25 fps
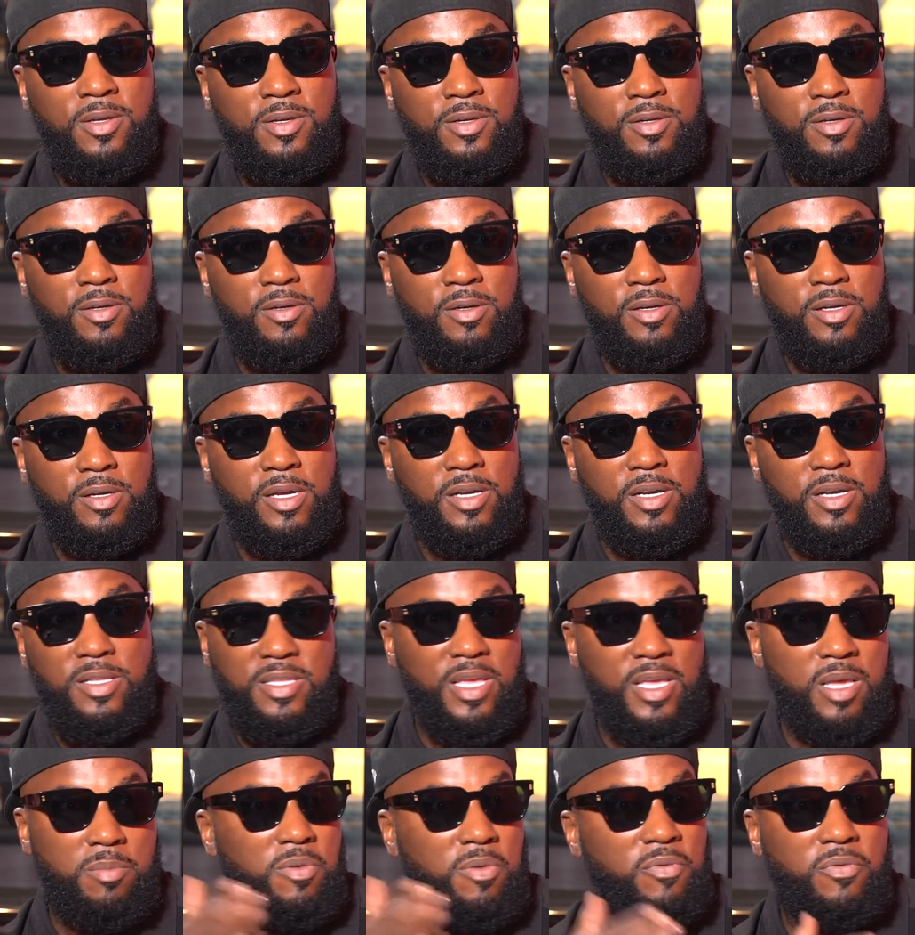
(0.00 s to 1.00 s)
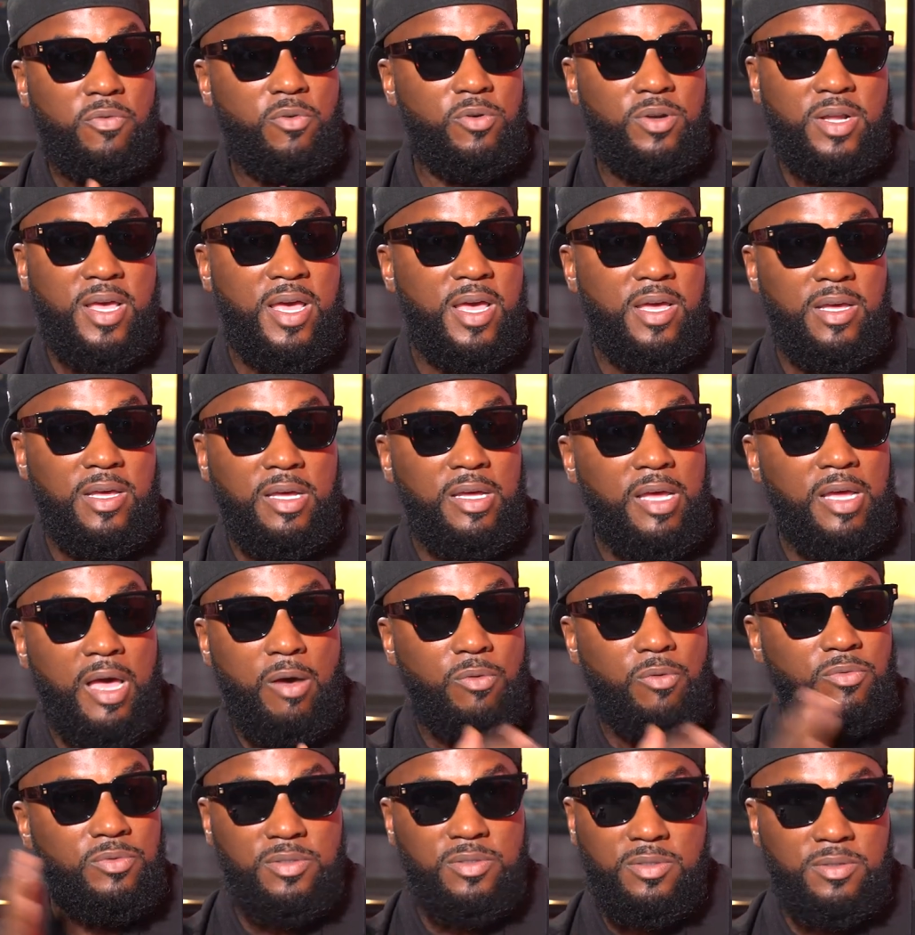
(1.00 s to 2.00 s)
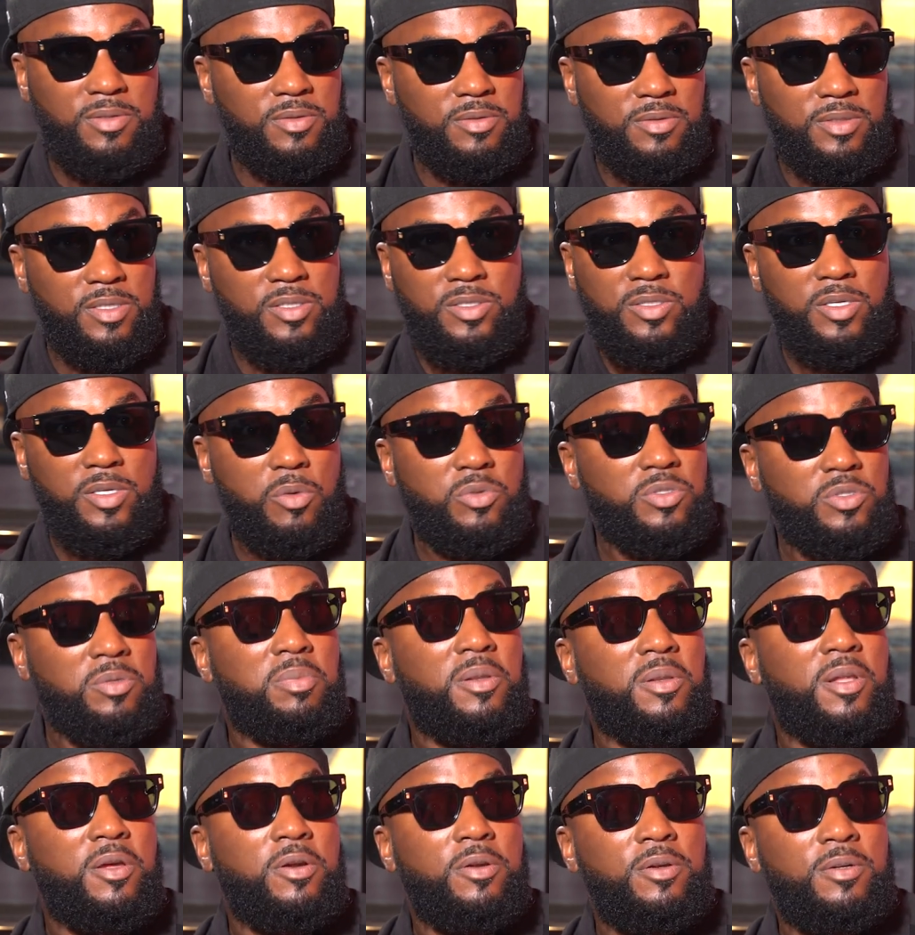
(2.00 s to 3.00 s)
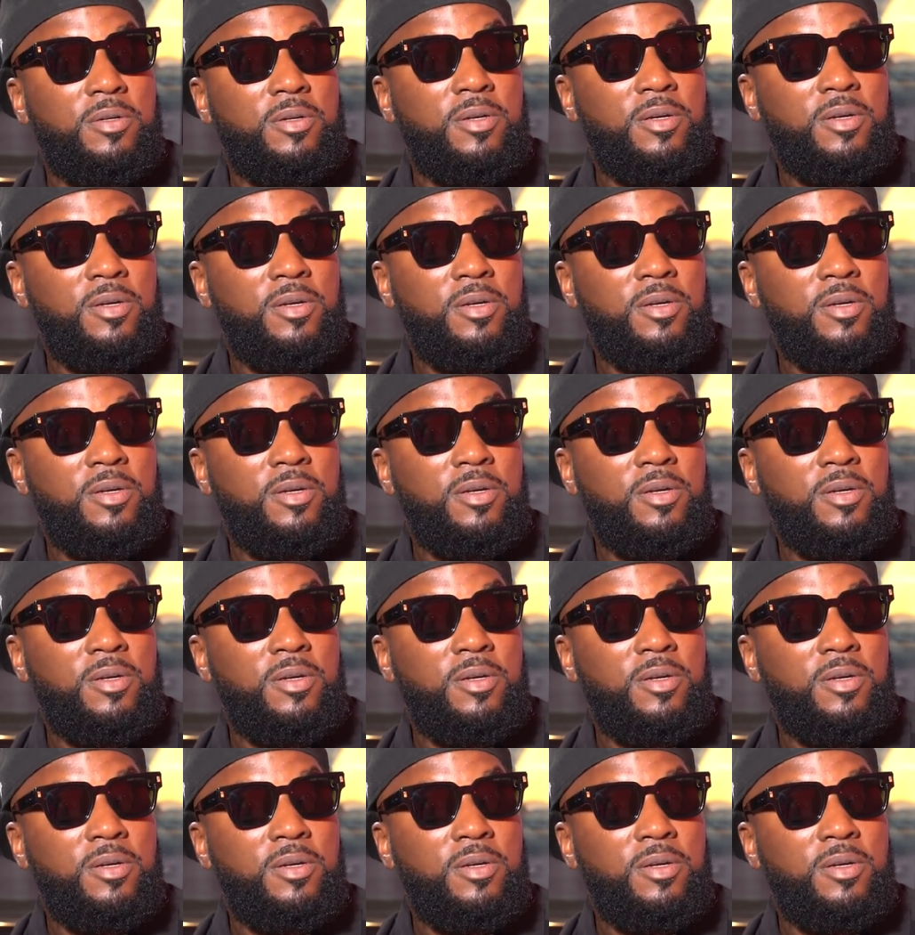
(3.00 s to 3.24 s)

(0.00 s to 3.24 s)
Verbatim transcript: Yeah. Anything before that, I was it was, it was a blur